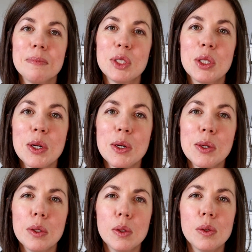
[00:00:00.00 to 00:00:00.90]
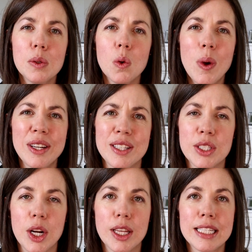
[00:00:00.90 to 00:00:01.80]
So where to
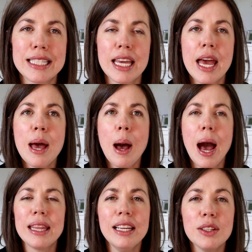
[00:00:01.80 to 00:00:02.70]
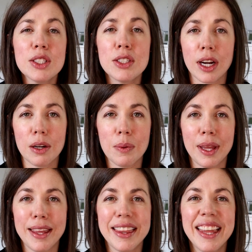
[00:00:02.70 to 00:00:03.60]
start? Let's see. I think I'll start
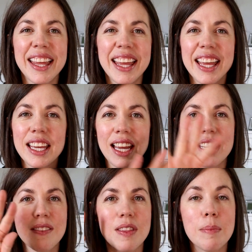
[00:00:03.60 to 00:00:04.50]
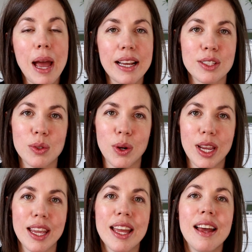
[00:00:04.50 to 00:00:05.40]
with kind of the
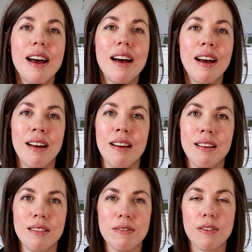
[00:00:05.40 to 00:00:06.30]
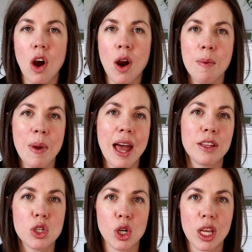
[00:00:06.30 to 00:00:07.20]
backstory of our
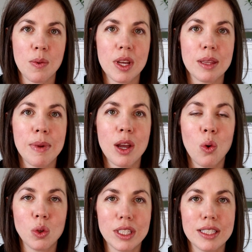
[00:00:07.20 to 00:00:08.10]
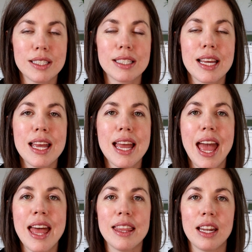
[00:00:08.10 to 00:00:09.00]
math journey with my oldest,
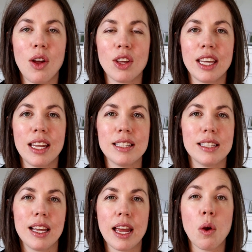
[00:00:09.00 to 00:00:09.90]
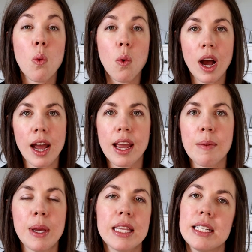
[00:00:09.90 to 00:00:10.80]
and then I'll get into kind of why
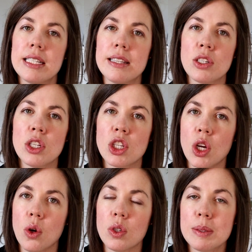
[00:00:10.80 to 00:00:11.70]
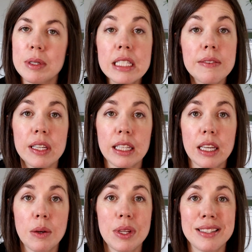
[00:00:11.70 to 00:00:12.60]
I made the decision to go
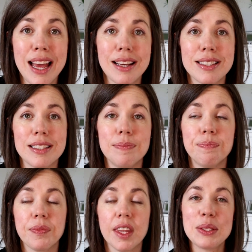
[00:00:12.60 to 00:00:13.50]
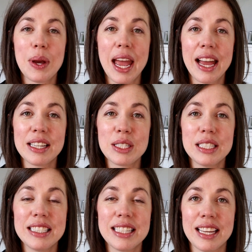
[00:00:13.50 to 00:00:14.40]
specifically with Saxon. So I
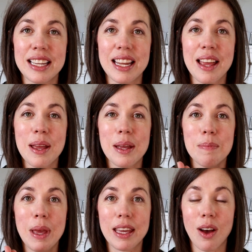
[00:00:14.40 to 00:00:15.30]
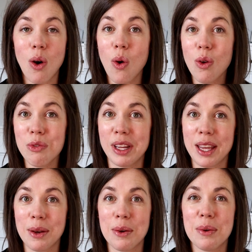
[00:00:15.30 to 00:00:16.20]
actually did make a whole
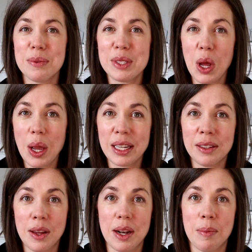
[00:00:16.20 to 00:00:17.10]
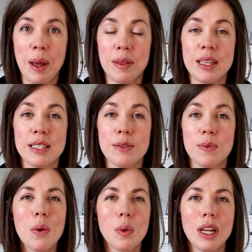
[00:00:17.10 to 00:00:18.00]
video talking a lot about this
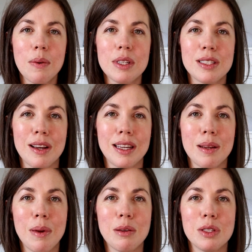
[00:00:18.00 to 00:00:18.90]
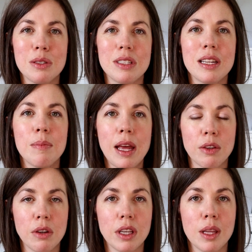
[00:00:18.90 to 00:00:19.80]
when I was talking about choosing
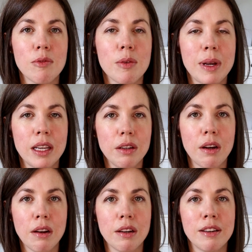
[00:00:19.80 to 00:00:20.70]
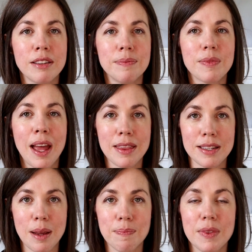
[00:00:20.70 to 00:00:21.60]
math curriculum for my kindergartner at
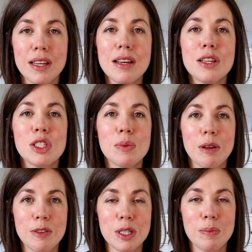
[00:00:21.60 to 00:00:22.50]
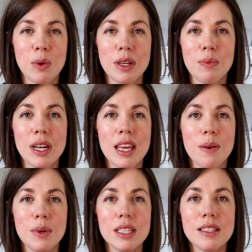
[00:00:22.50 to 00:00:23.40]
the time. So my firstborn, when
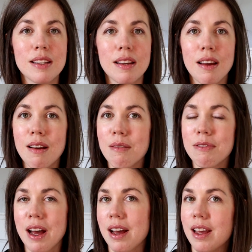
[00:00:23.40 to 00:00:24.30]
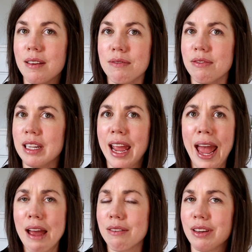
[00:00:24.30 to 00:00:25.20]
he was 5 and a
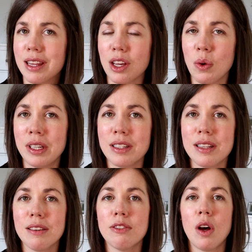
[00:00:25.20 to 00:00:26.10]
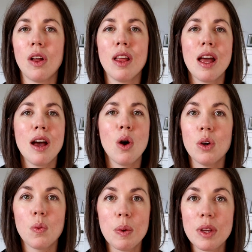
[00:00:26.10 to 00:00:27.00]
half, I think going into the fall,
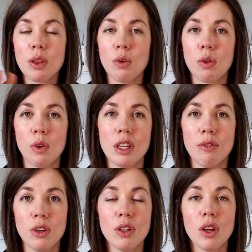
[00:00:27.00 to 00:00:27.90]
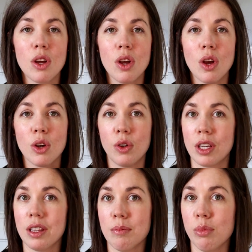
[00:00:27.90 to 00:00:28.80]
we went through 3 different
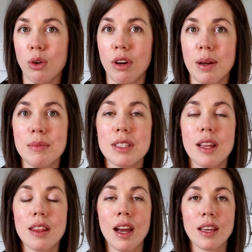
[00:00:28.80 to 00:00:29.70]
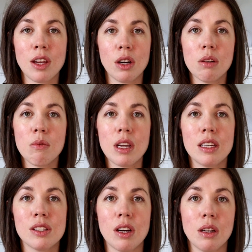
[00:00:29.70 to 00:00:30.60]
curriculum programs that year.
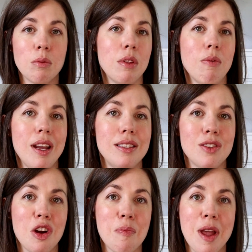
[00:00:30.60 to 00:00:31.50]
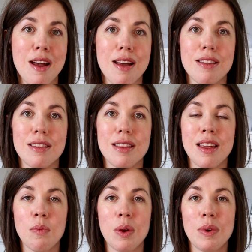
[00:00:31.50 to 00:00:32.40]
We started with Right Start Math,
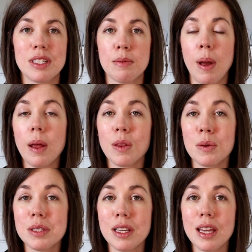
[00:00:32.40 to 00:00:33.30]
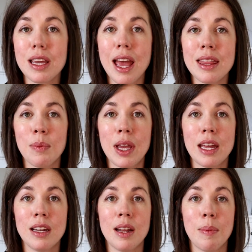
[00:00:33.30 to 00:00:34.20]
then we went to Math UC, and then we
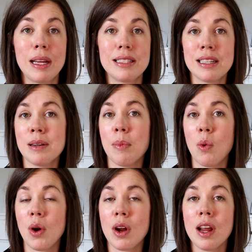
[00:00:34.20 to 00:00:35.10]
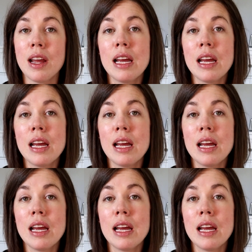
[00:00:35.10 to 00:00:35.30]
ended up at Singapore,